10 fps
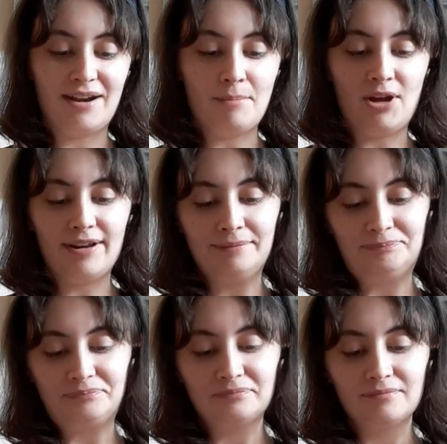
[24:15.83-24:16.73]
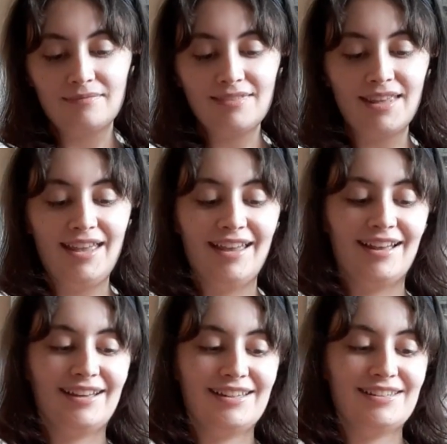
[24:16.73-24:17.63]
I bought it.
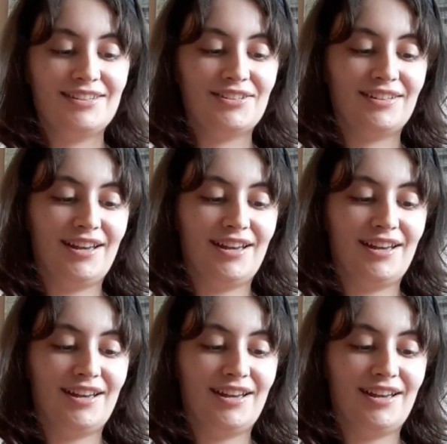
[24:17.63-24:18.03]
And